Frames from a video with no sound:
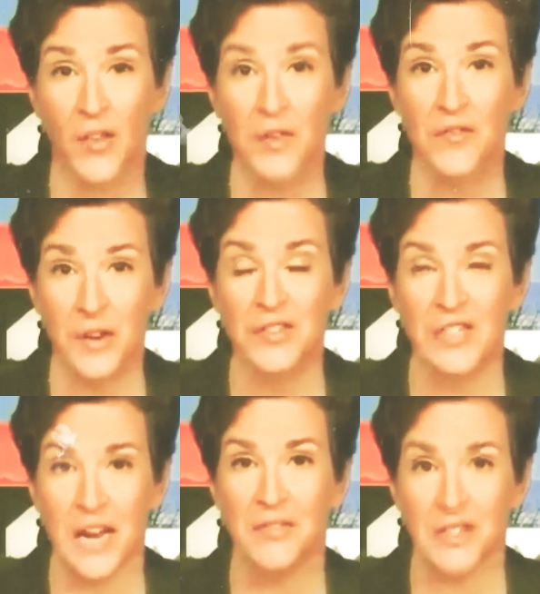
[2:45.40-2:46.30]
on the first
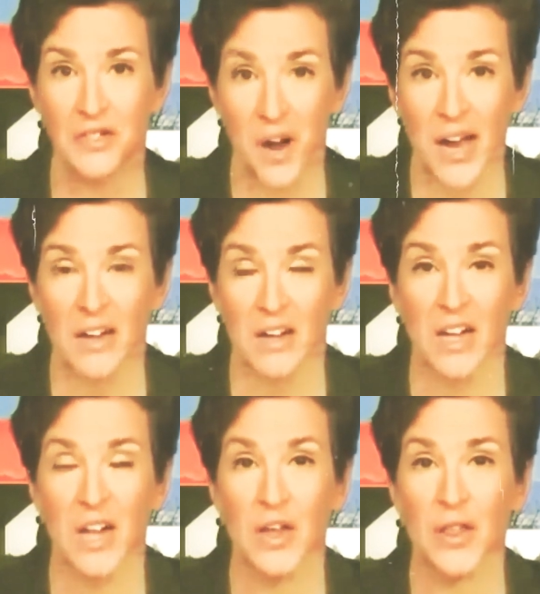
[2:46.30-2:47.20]
day of his
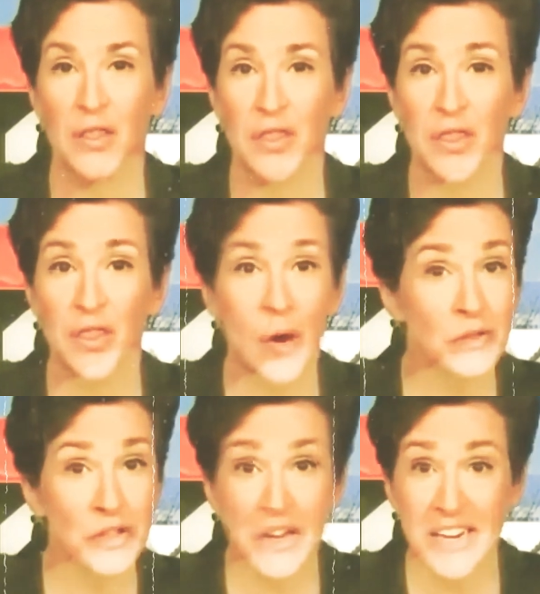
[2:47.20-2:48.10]
trial,
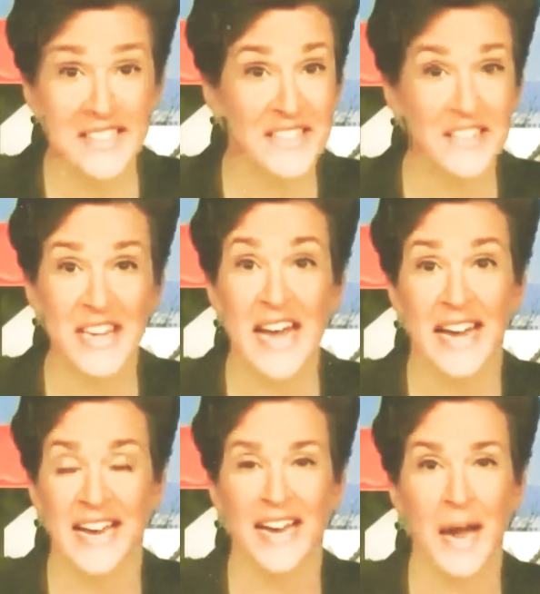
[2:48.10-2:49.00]
those are gonna
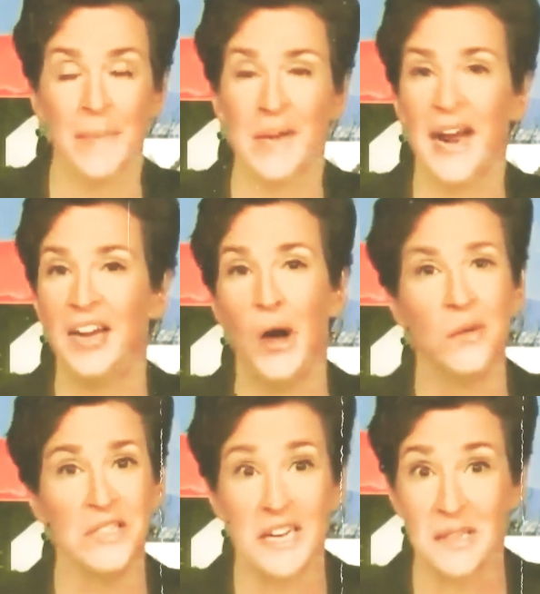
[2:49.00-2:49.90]
stick. I mean, I
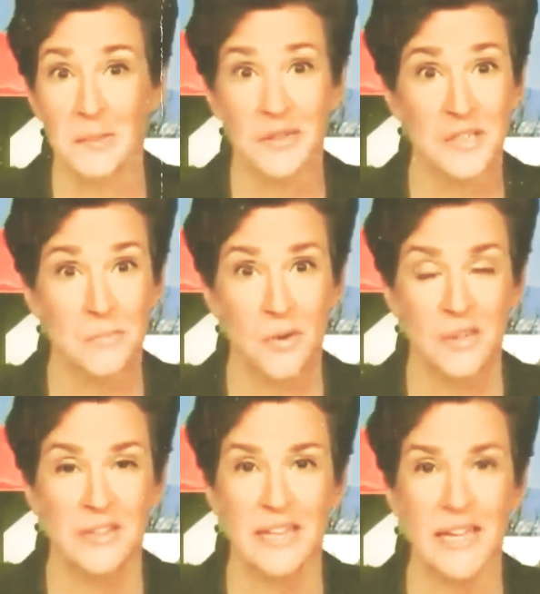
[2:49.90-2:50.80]
know it's not the most
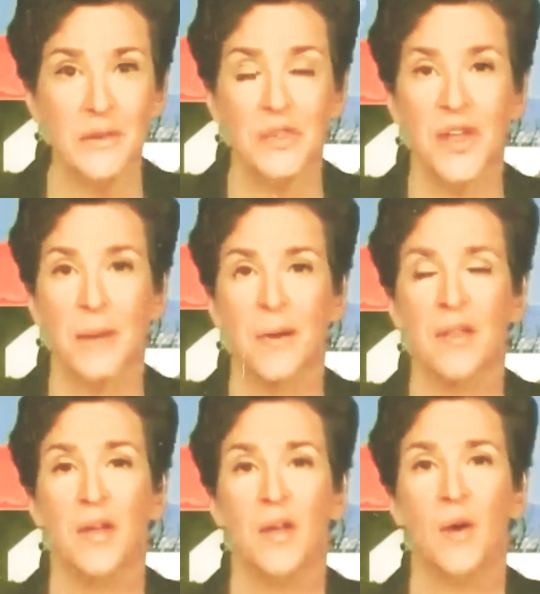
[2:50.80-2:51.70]
important legal thing,
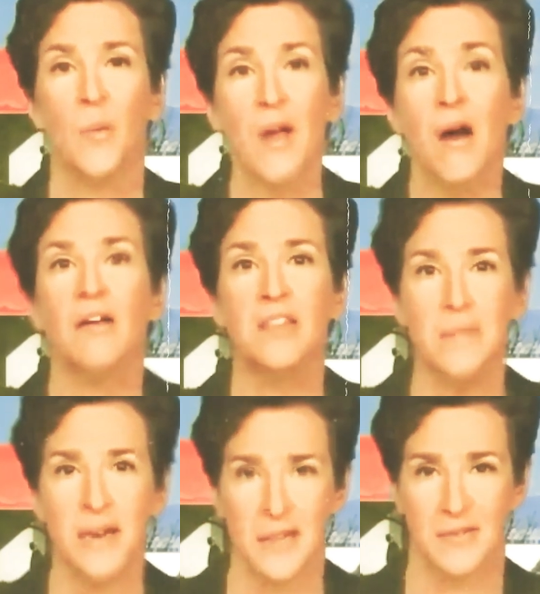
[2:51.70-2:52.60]
but we are in the
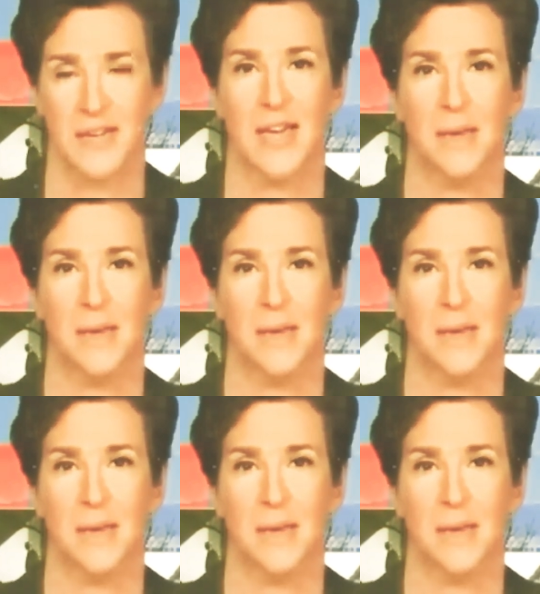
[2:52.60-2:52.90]
middle of a